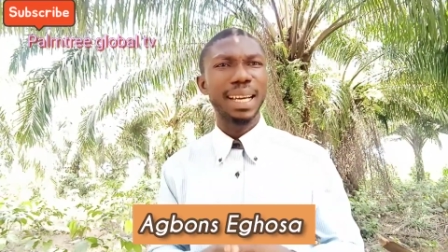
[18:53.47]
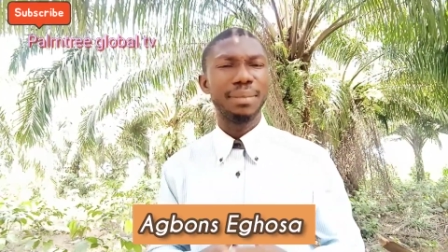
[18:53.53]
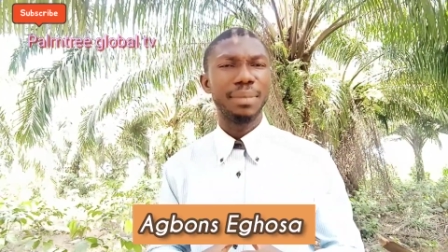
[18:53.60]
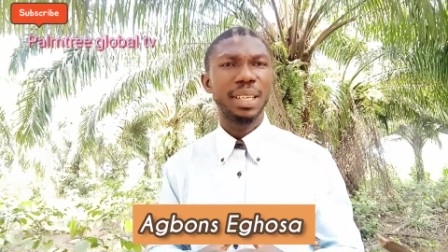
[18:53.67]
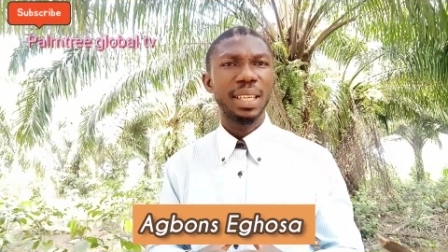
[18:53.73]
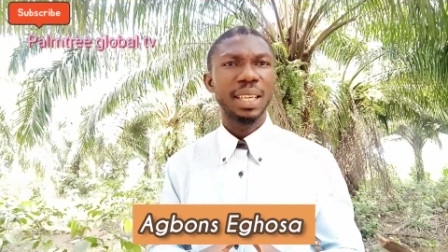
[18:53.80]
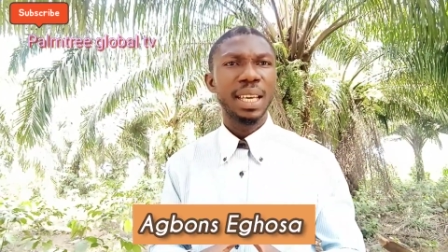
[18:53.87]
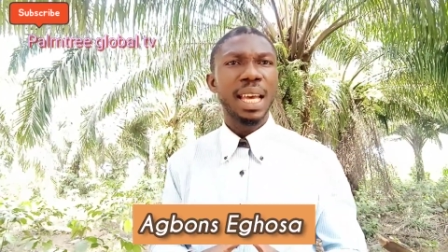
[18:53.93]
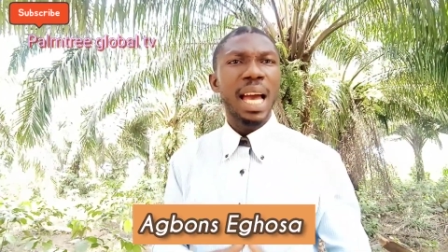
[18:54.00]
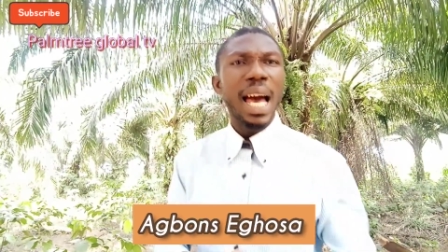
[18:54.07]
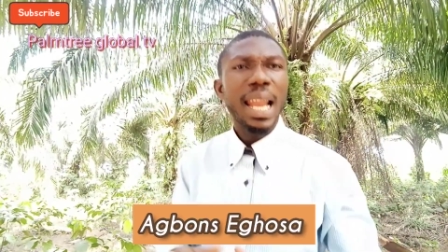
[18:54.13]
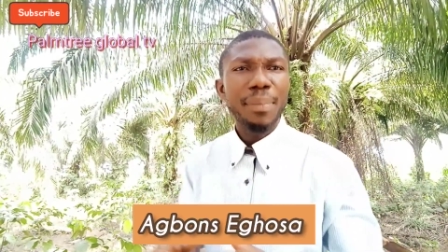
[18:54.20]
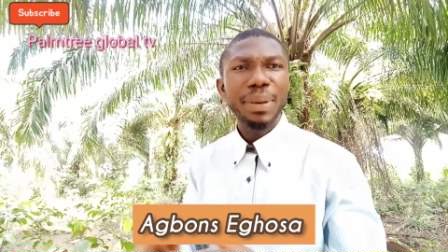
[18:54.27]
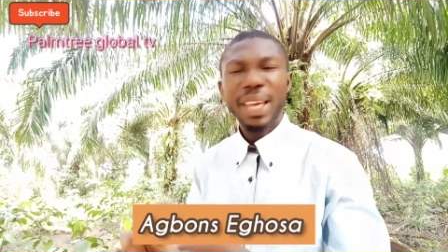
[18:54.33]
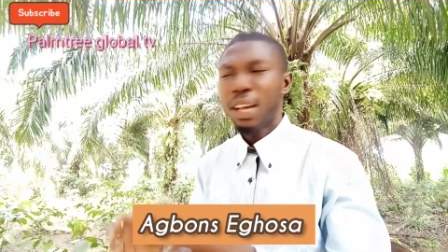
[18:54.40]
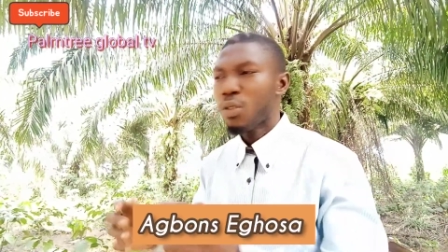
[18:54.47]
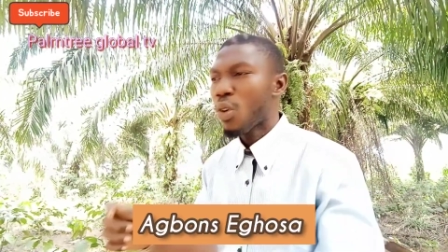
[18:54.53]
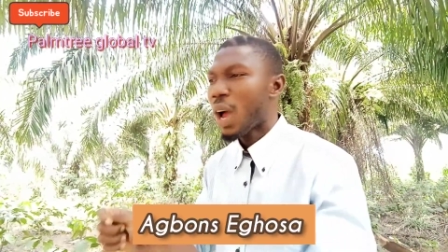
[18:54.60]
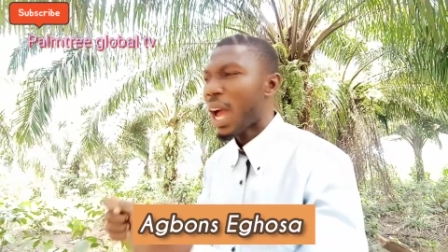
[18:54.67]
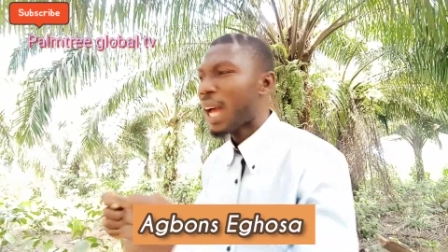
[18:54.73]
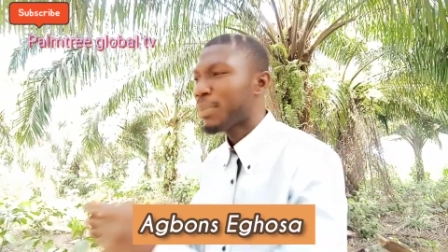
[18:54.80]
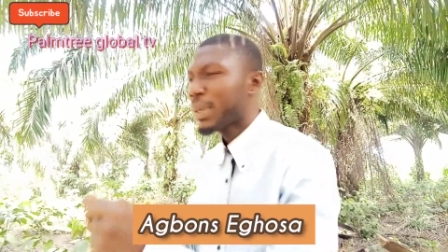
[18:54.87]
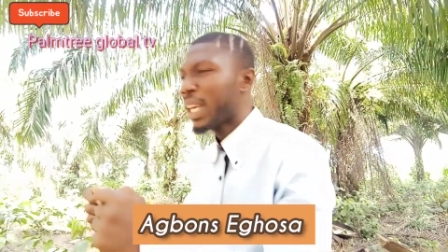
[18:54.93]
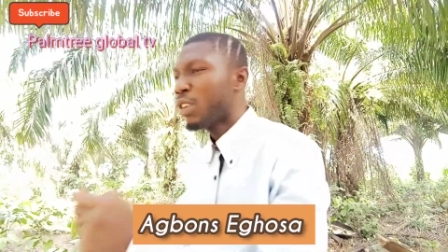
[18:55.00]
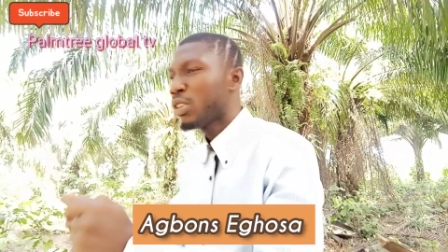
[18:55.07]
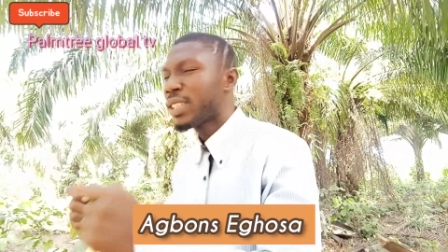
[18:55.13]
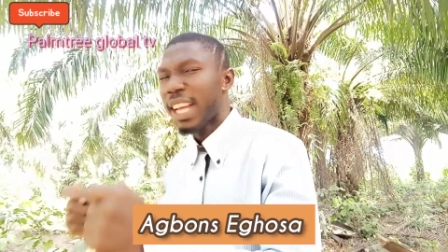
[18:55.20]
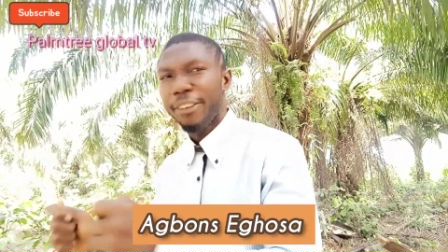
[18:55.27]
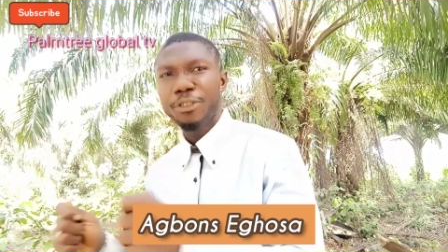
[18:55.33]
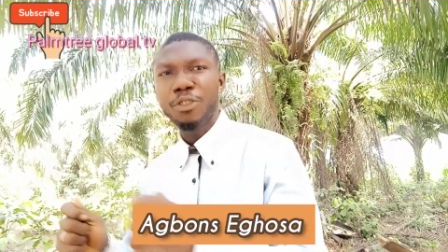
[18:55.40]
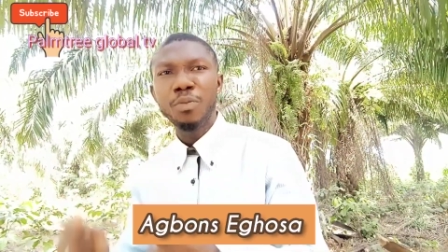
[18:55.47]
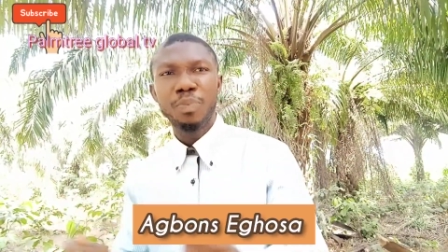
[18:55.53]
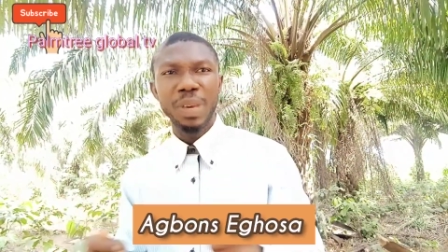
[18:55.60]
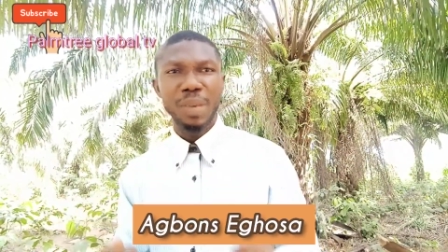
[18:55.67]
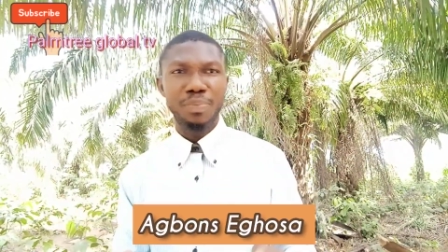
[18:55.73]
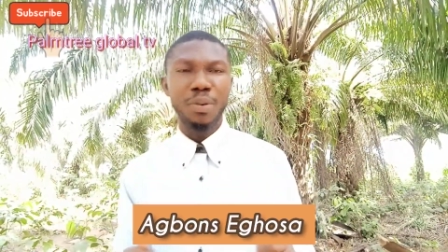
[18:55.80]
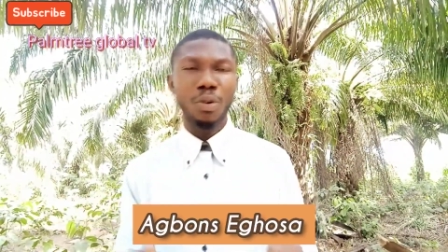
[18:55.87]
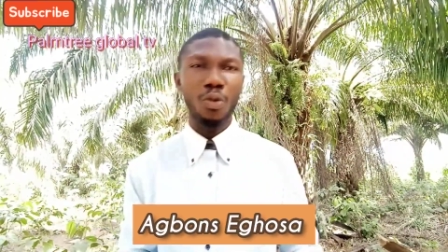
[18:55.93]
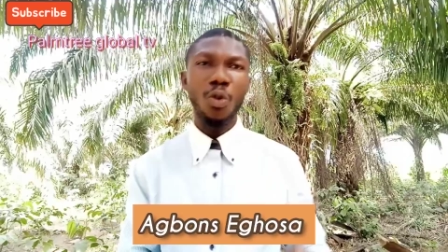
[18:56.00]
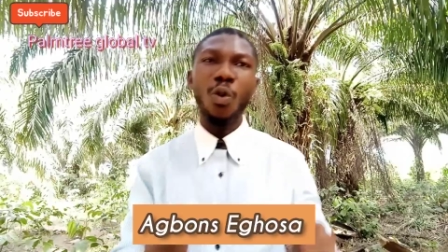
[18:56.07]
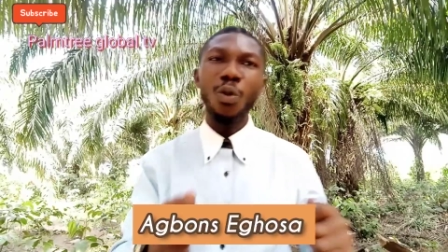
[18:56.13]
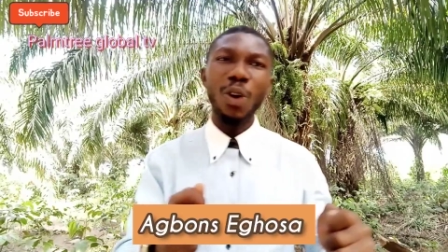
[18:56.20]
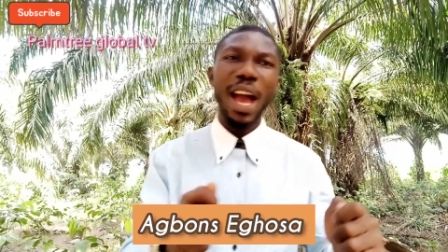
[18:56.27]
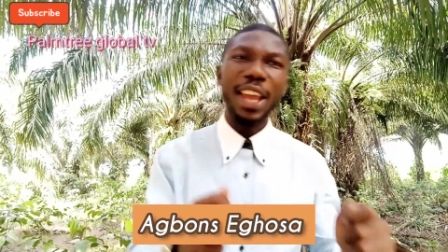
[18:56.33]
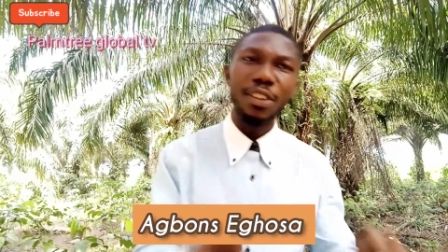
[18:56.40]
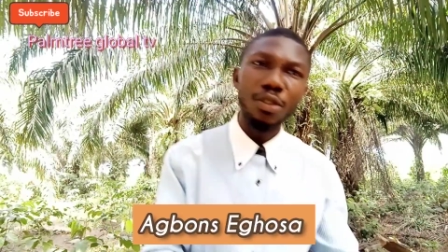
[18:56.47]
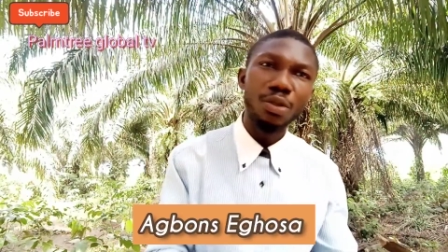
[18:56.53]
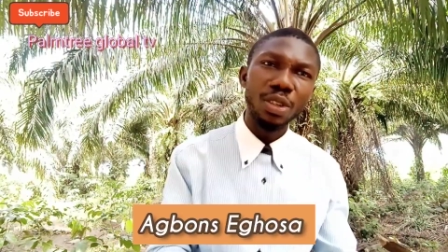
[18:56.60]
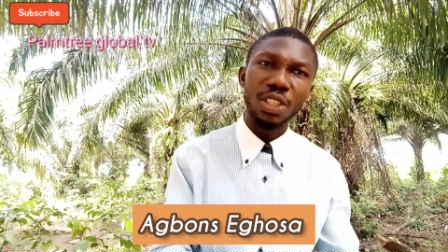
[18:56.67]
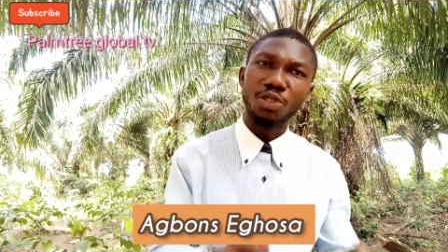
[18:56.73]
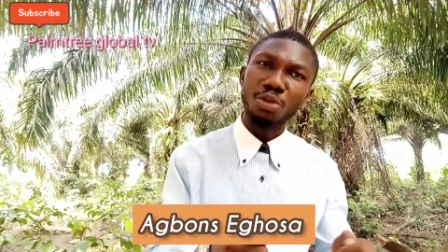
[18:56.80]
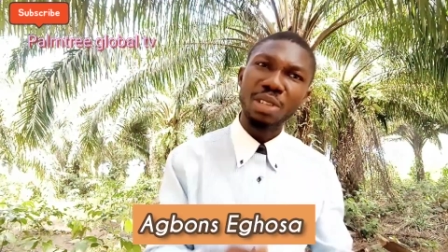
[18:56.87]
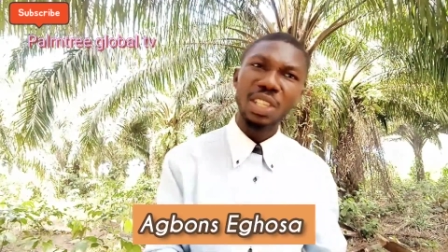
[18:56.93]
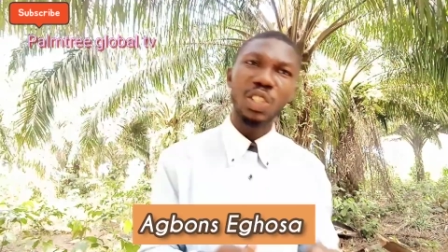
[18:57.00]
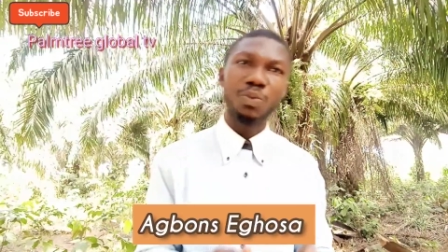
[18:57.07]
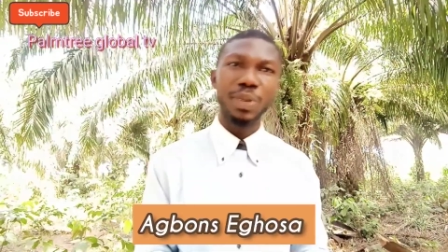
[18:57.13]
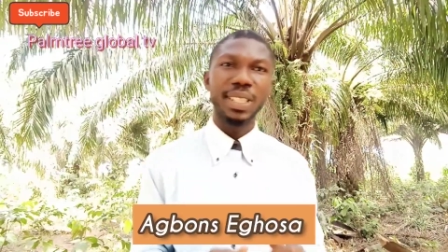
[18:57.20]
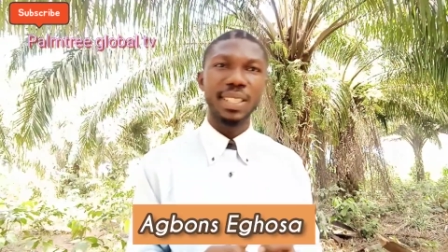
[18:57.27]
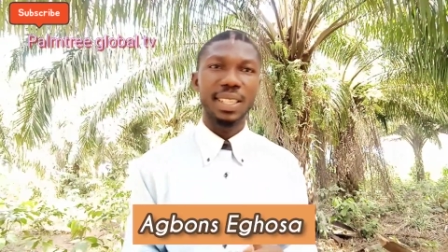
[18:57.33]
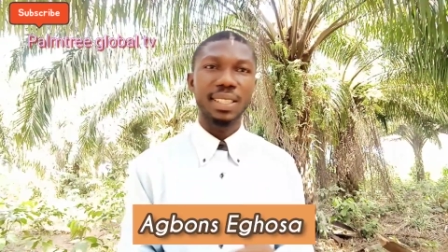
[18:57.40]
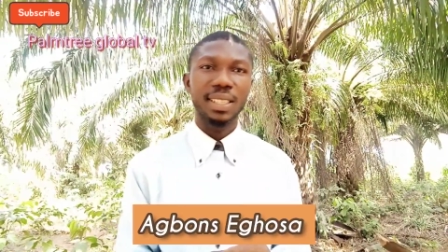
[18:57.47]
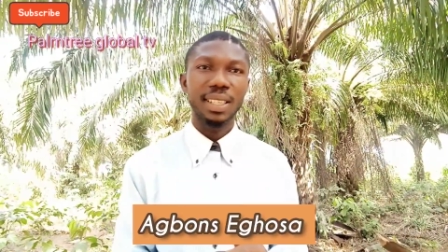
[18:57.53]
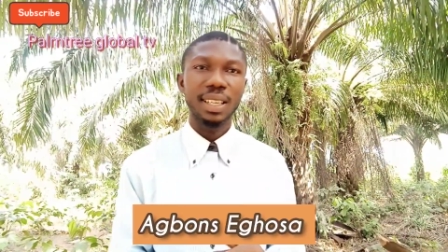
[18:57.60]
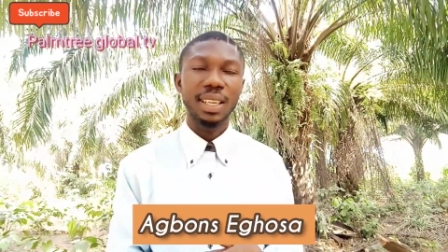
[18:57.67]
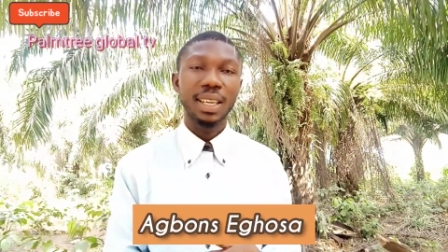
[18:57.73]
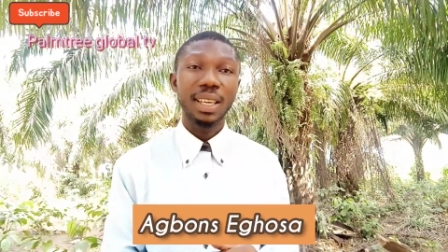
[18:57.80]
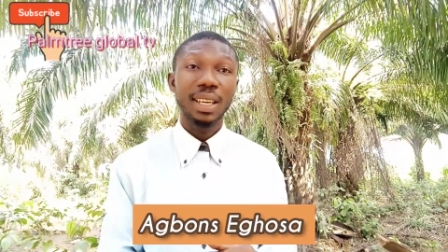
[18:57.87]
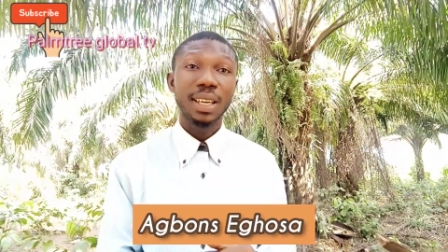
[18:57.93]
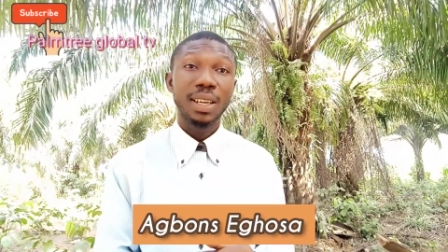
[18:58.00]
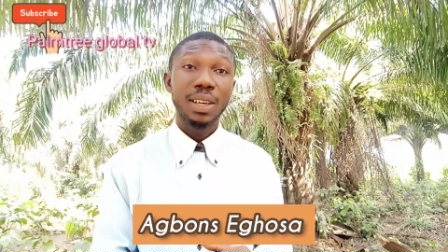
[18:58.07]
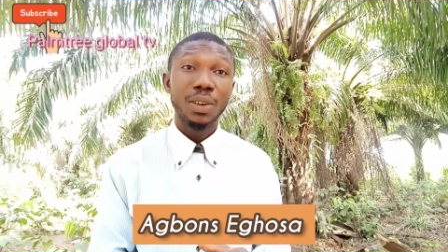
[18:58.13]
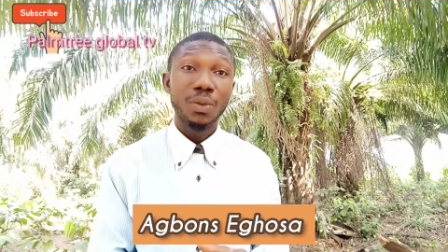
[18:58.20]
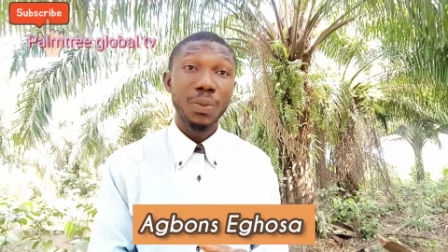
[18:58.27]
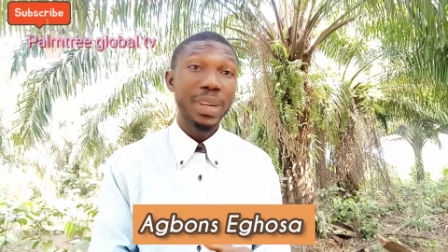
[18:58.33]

you can start any of this business as low as 20,000 naira.